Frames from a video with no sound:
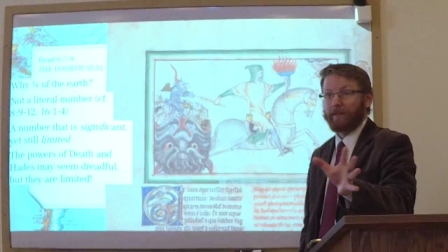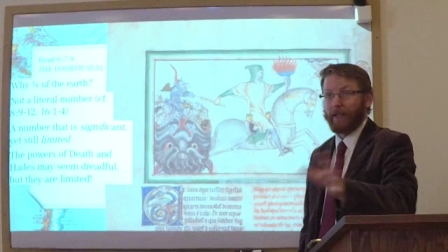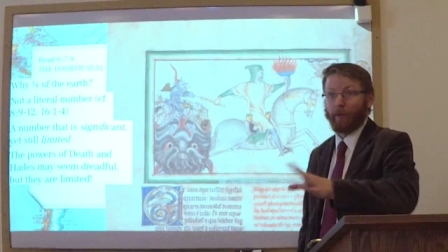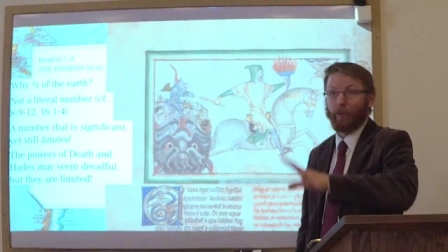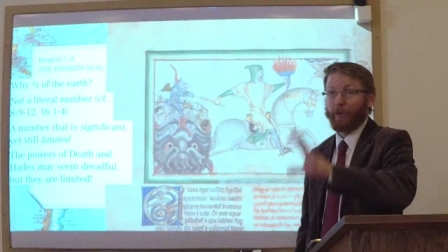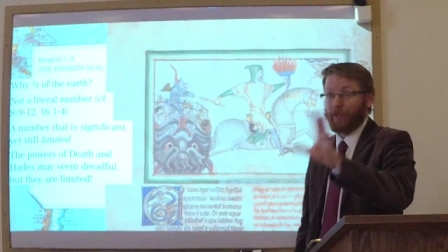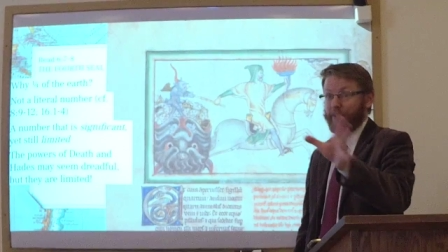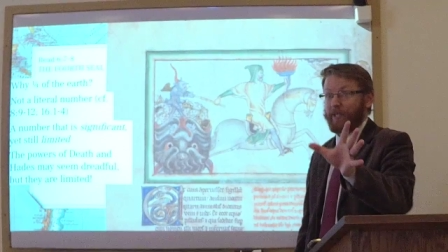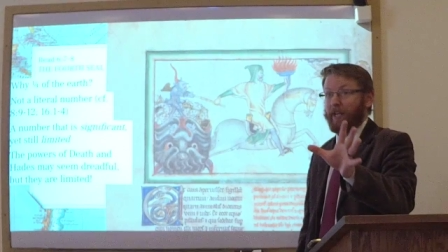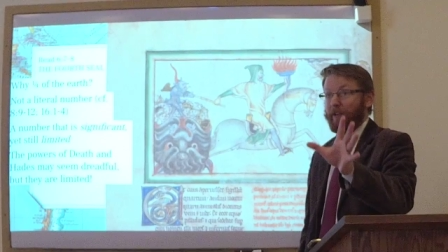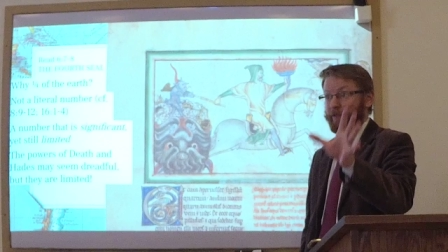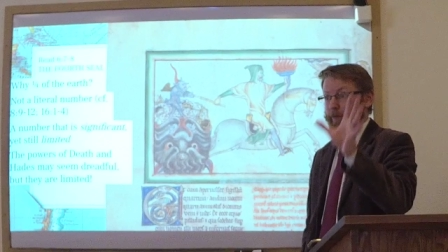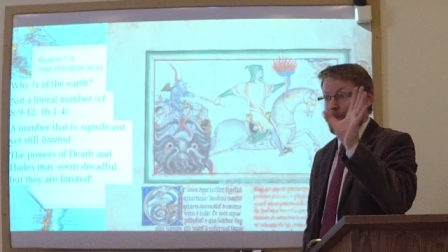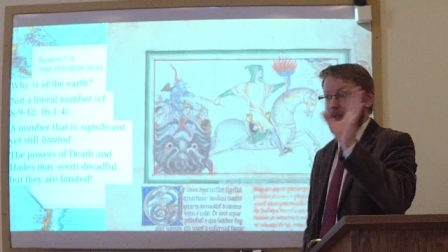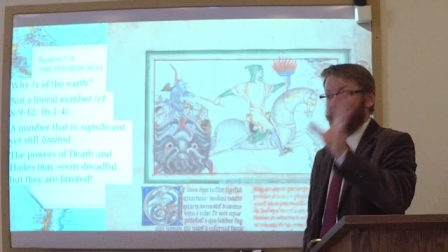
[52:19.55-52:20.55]
They were
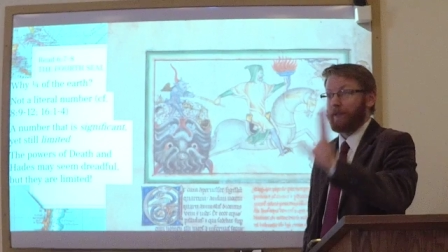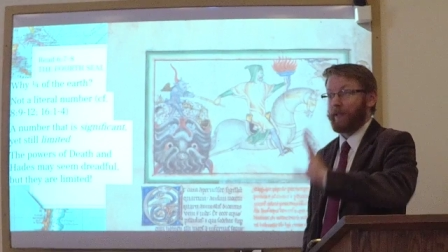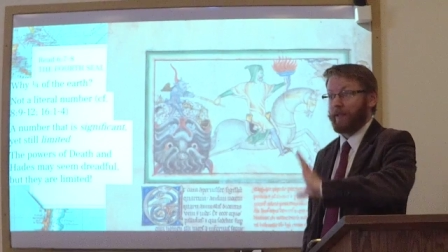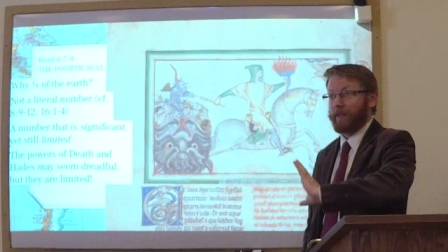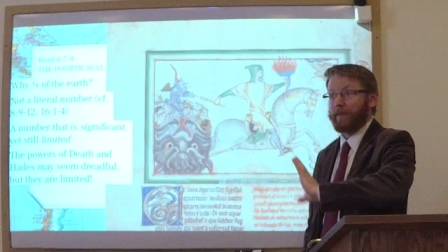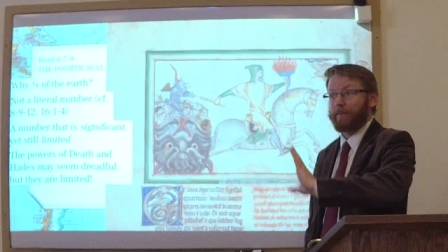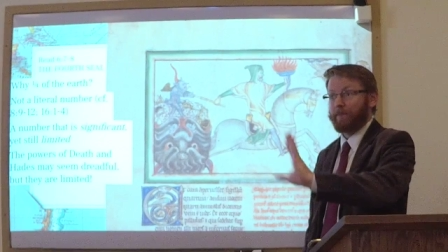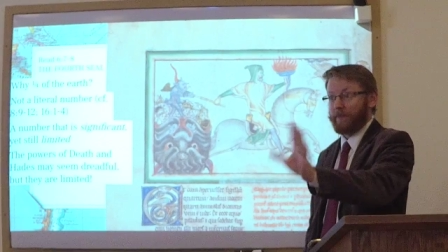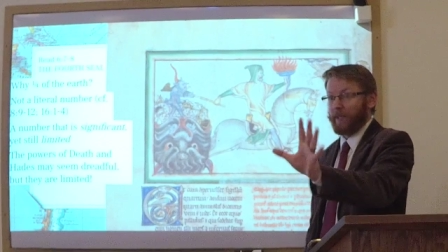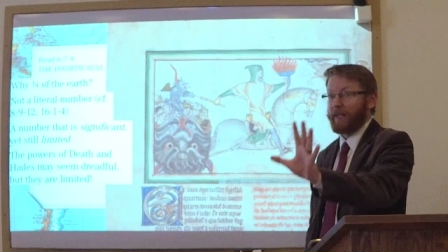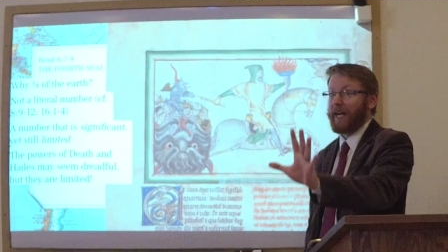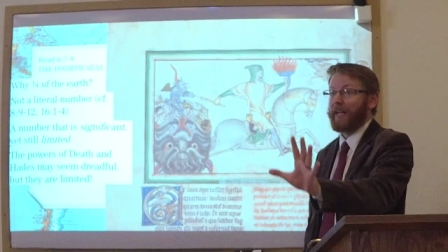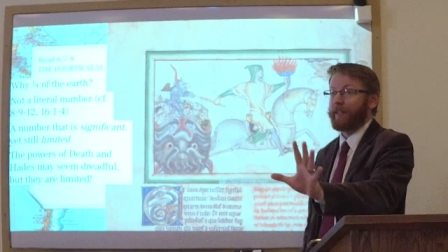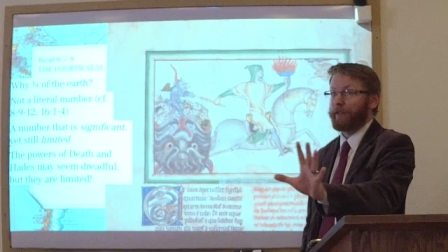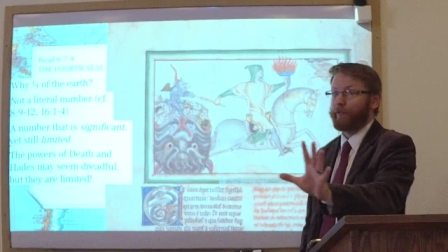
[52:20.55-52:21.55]
saved, but they
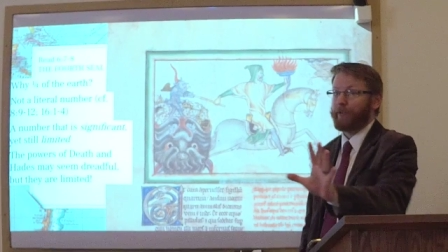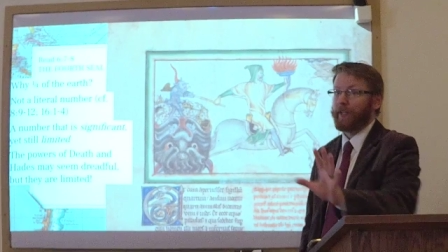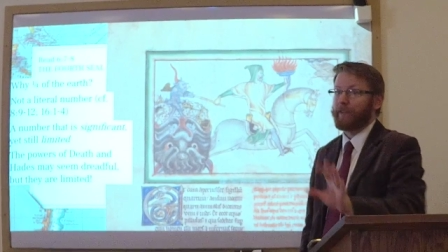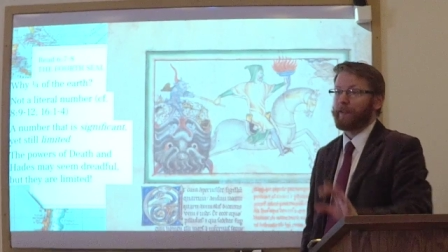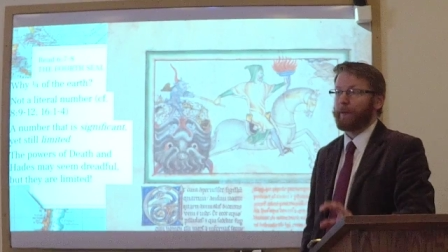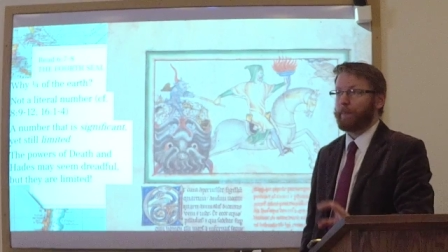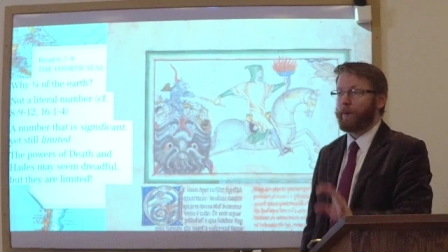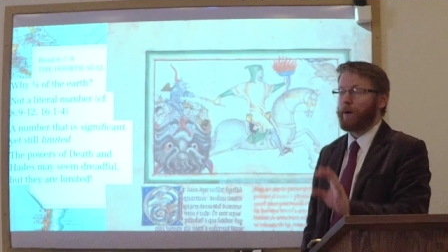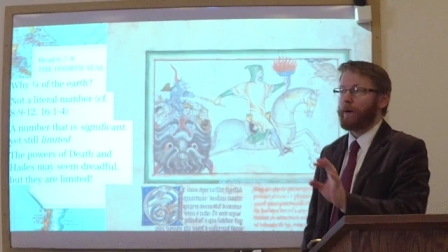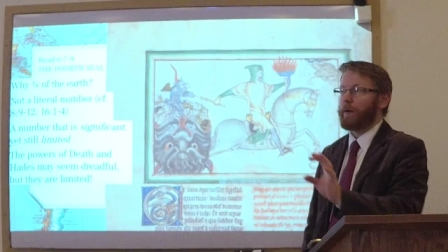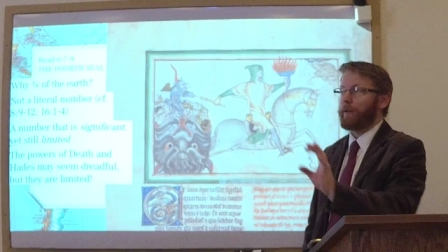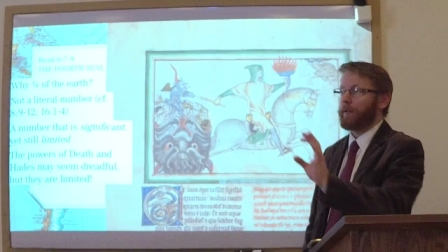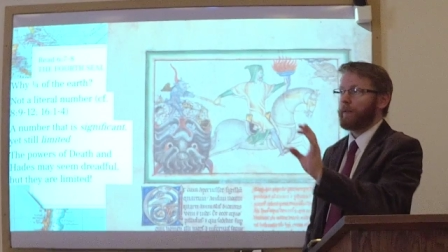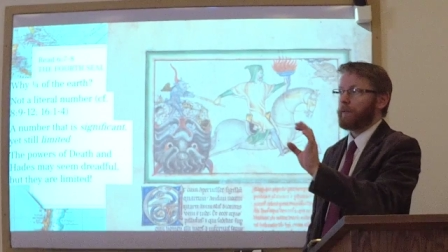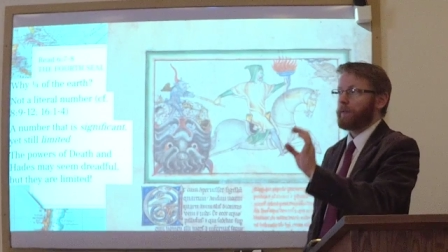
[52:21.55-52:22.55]
denied the faith then.
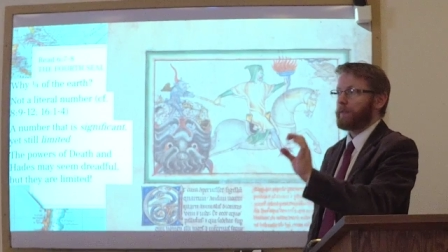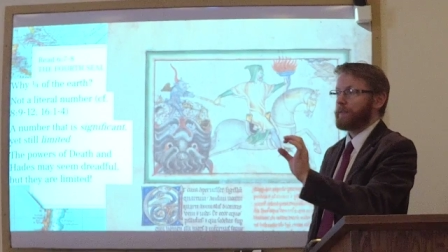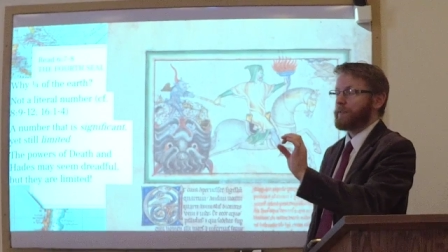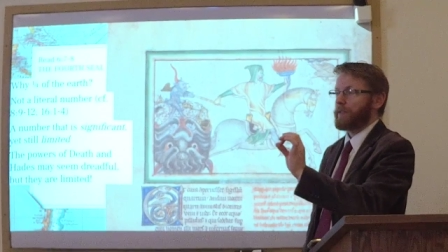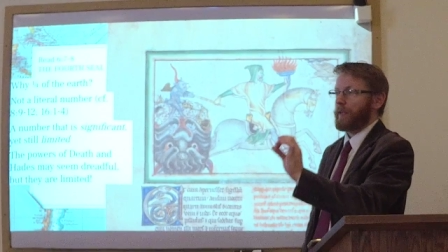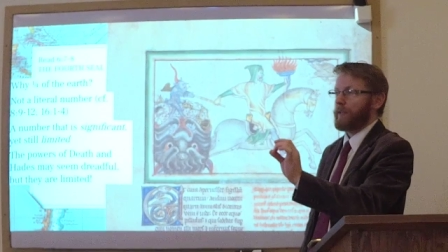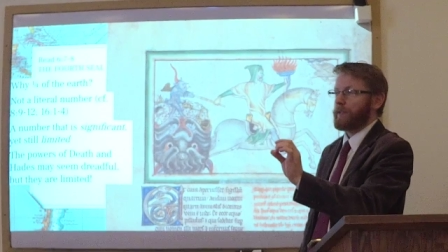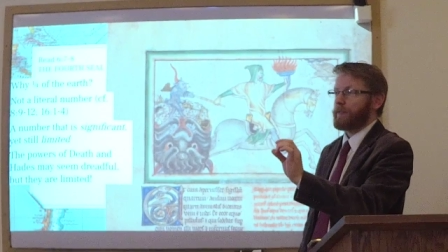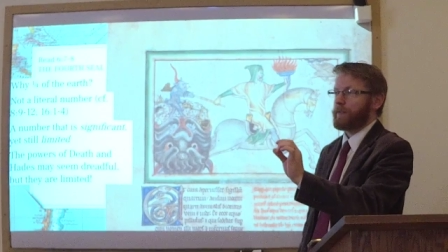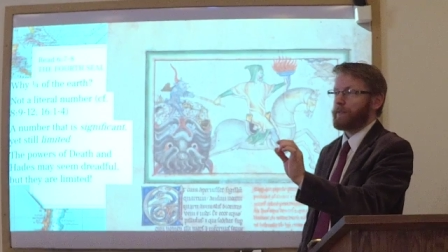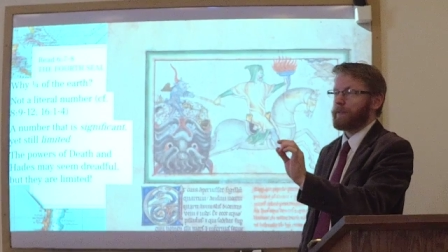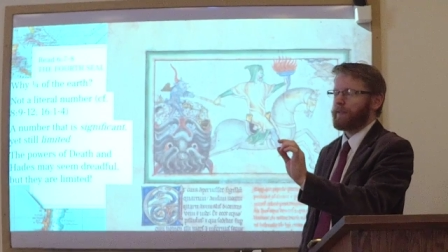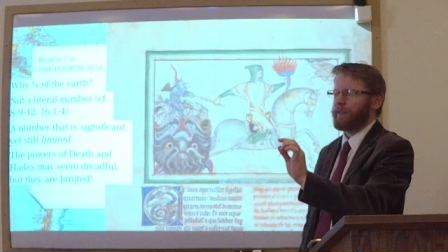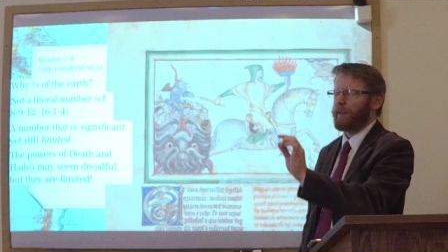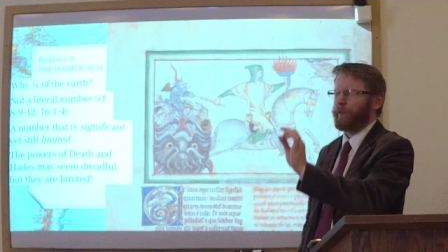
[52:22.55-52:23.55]
Paul
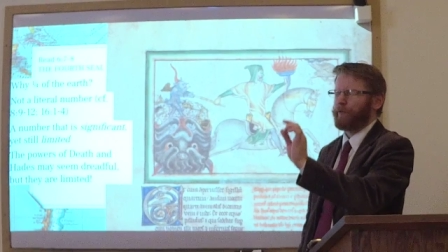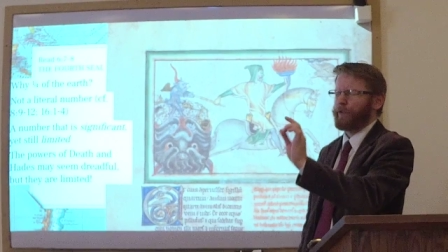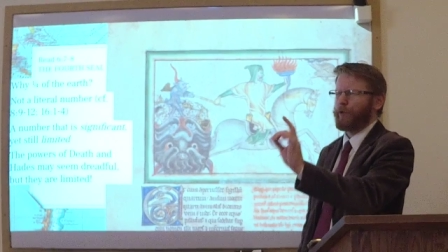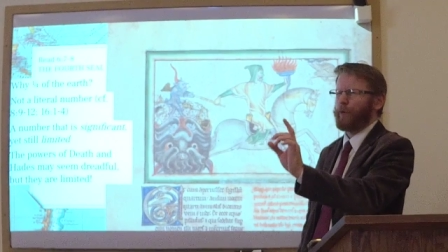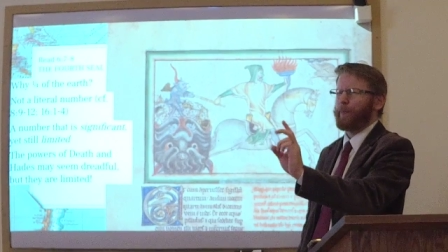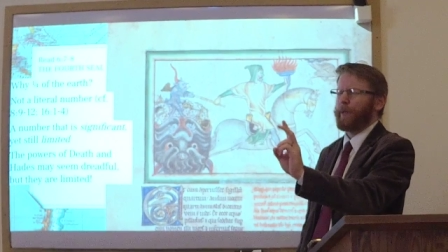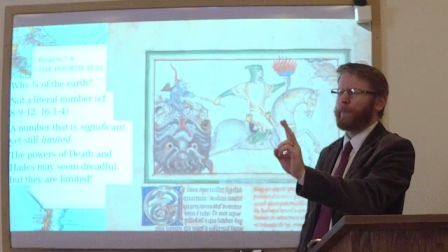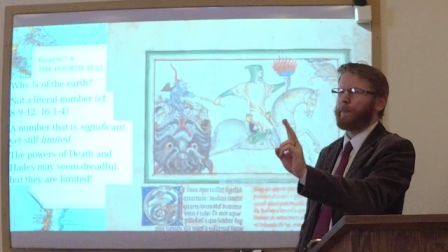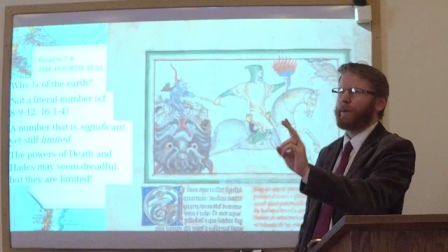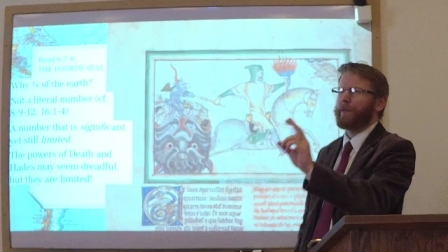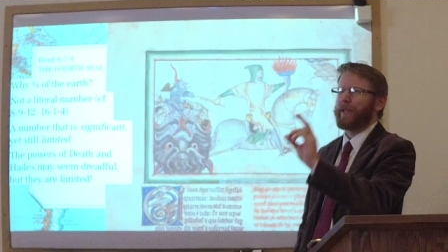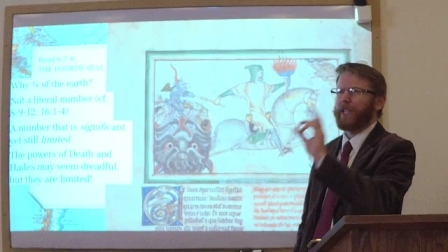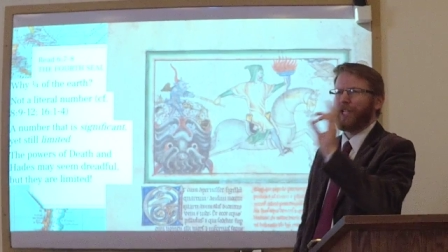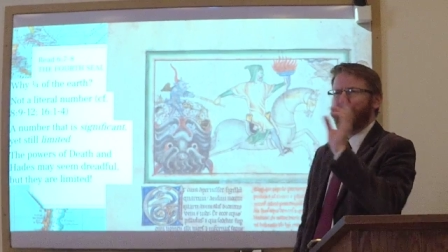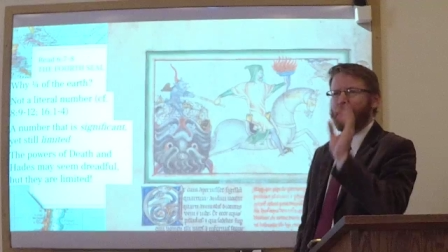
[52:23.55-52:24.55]
says of two people,
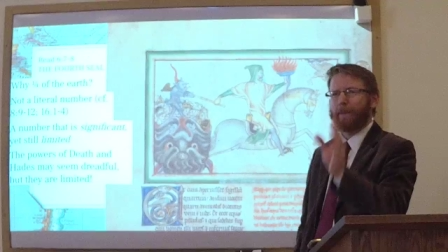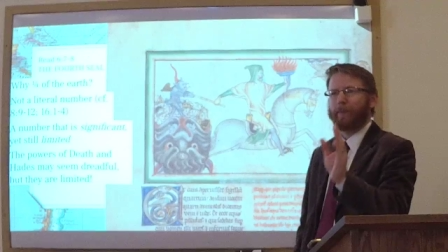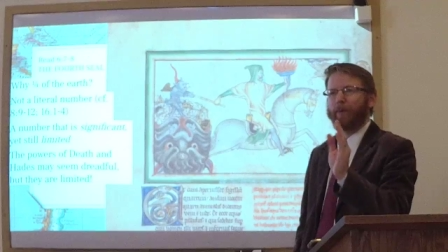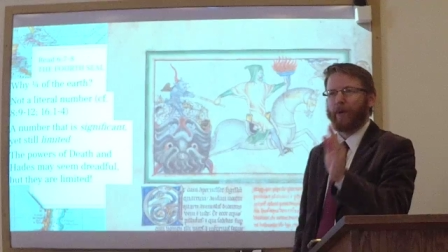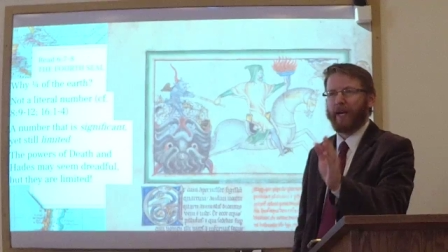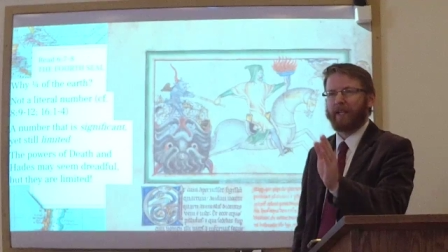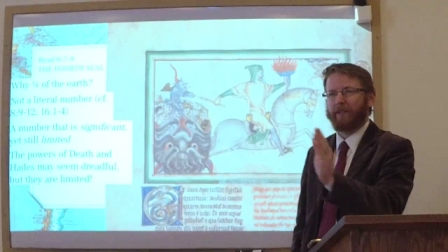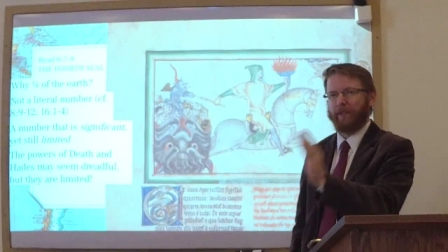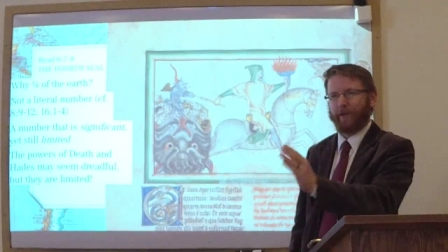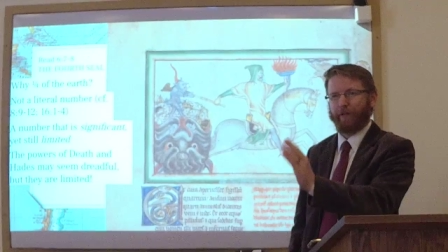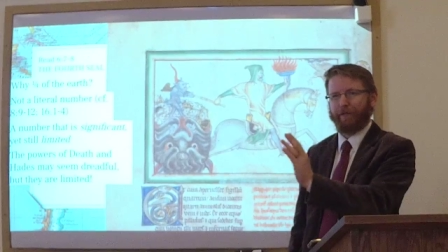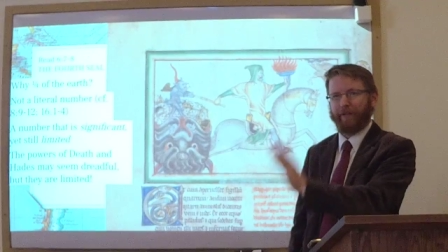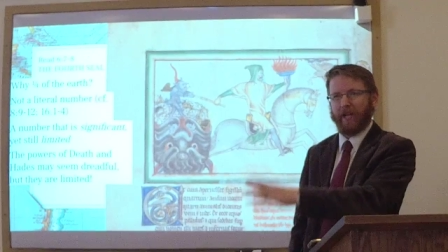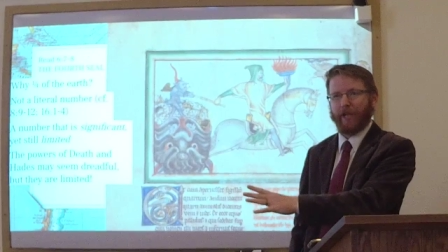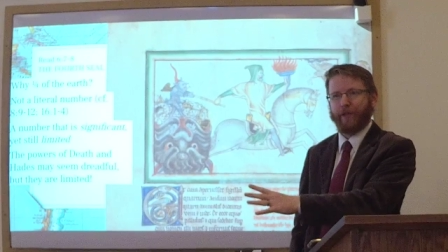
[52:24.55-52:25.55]
they shipwrecked their
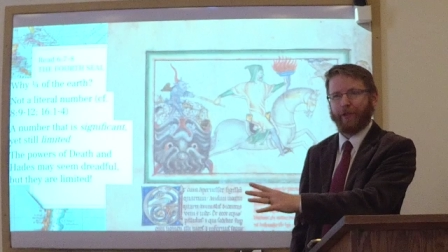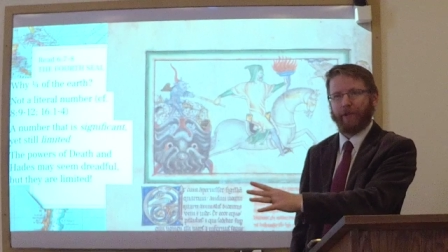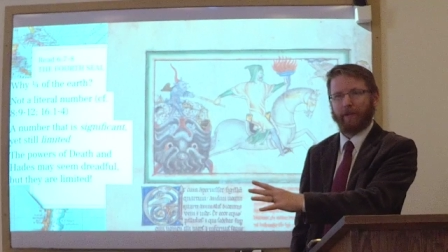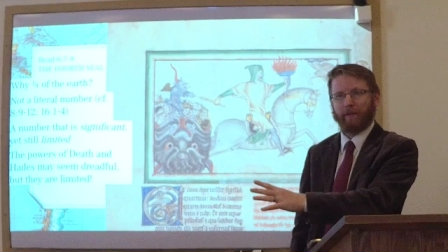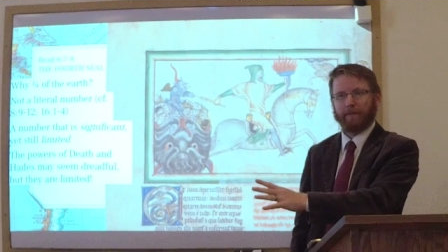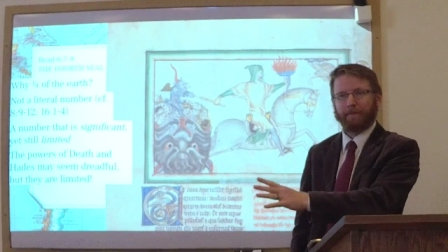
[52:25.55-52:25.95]
faith.